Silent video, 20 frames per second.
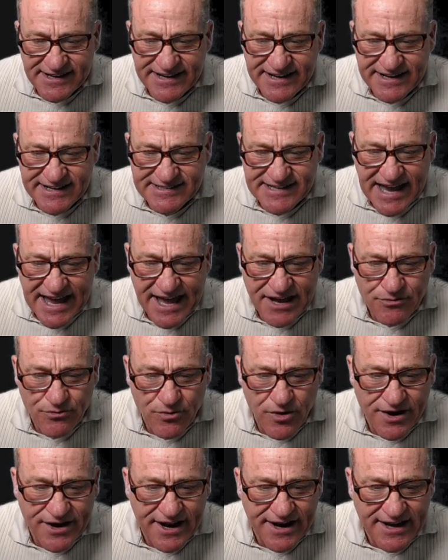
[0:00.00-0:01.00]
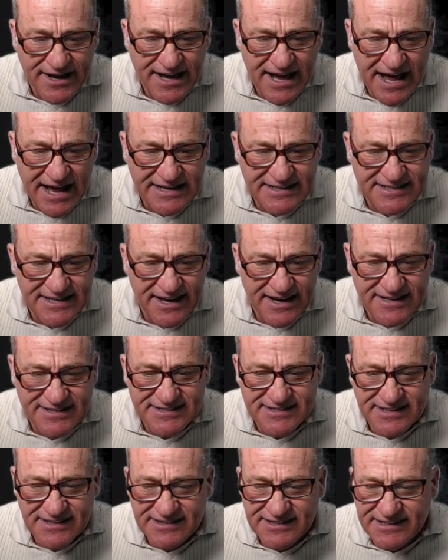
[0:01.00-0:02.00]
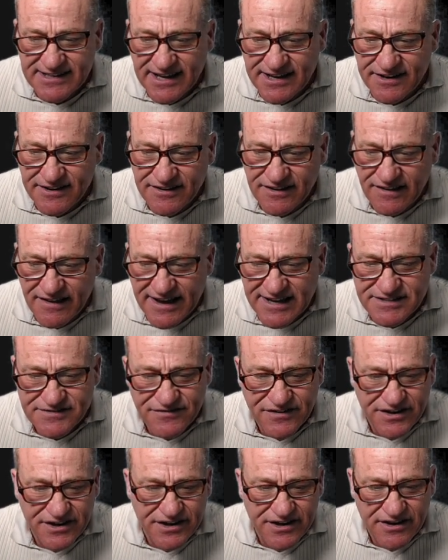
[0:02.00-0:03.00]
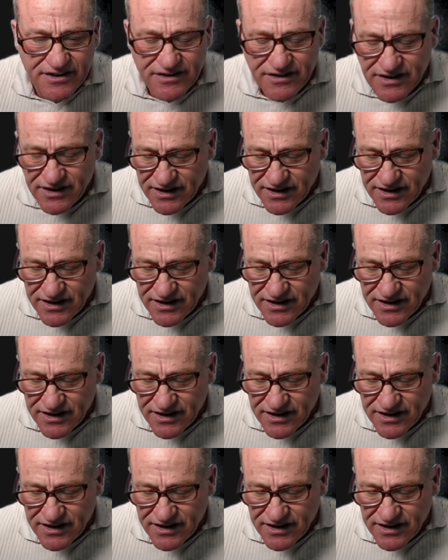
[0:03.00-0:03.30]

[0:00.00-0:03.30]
is I had run out of context at the end of the last video.